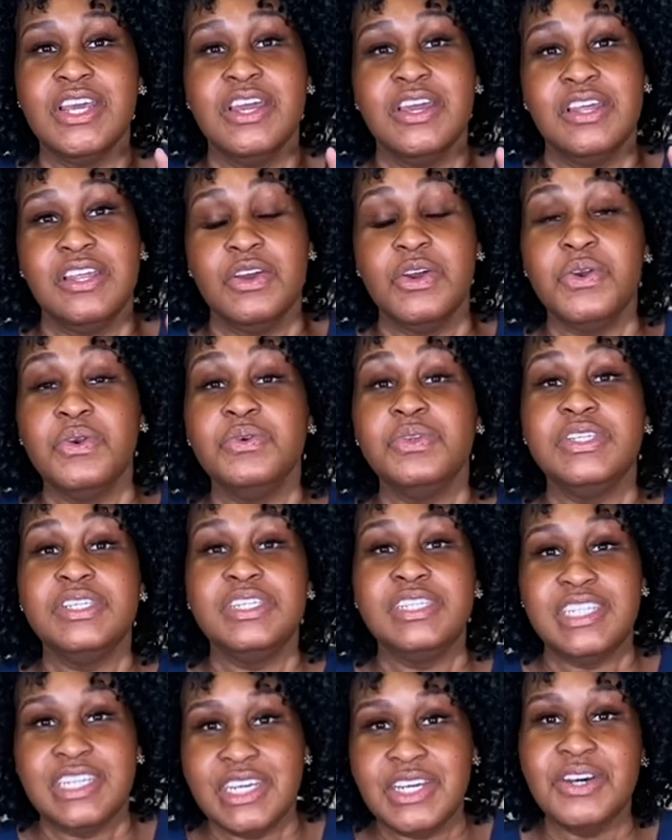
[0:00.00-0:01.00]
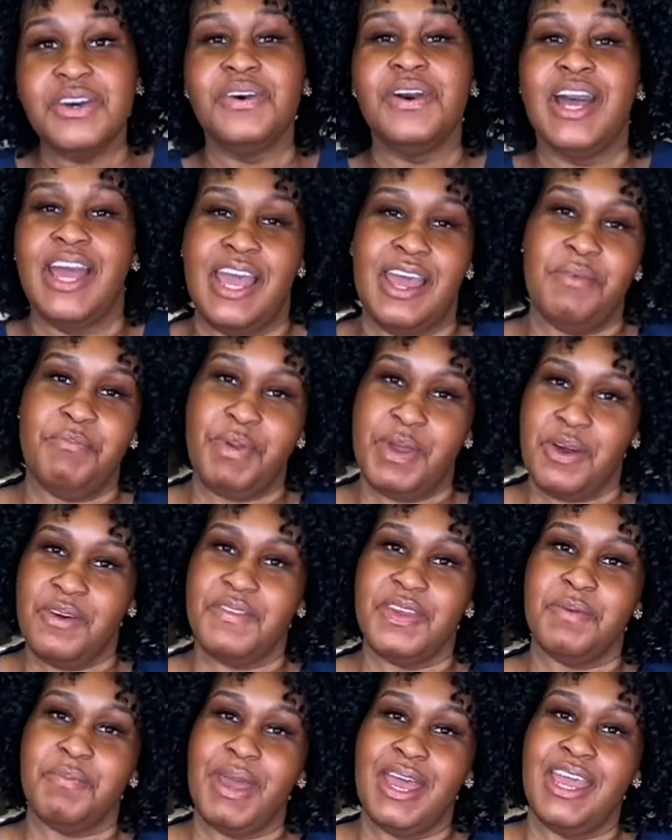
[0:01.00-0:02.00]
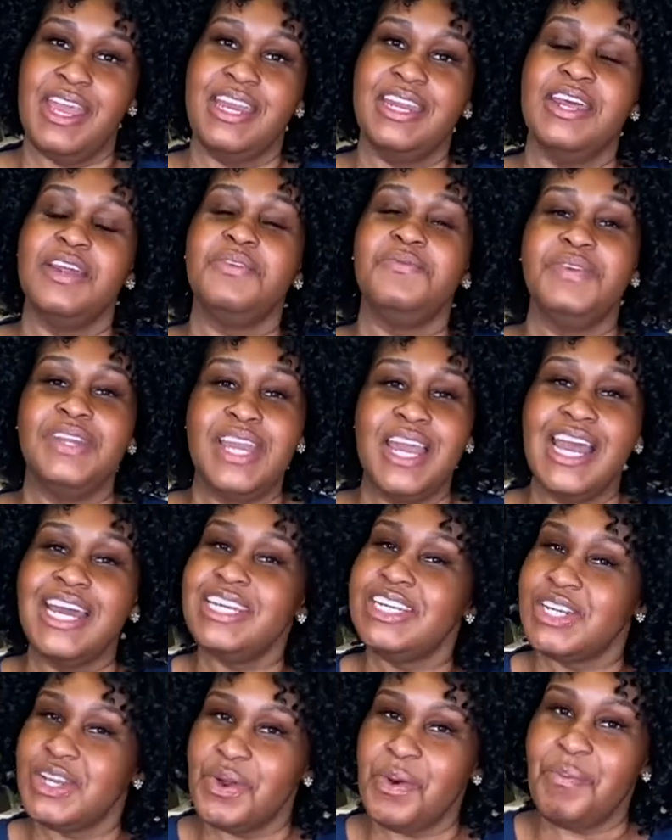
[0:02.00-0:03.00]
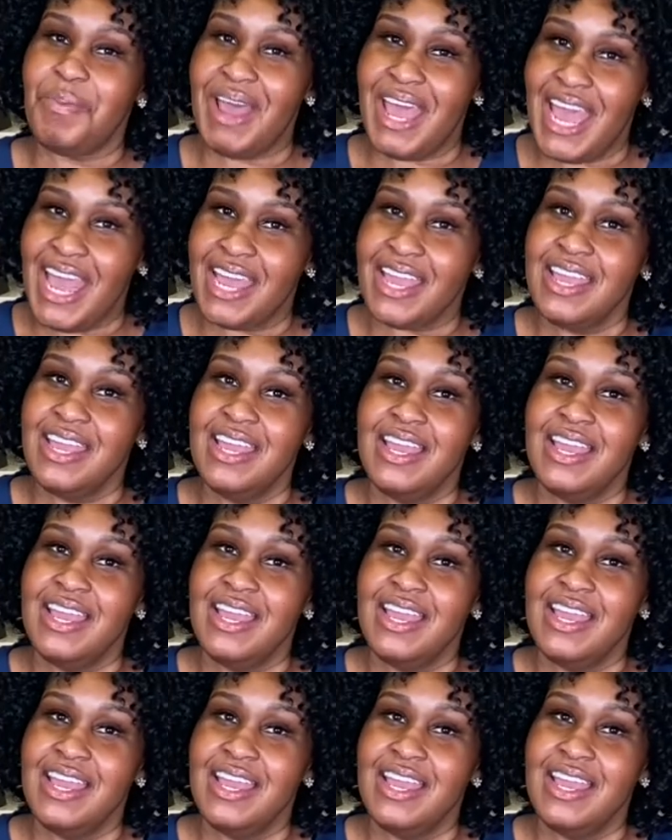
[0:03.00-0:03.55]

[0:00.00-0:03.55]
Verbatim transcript: who still had pelvic pain and we had to go back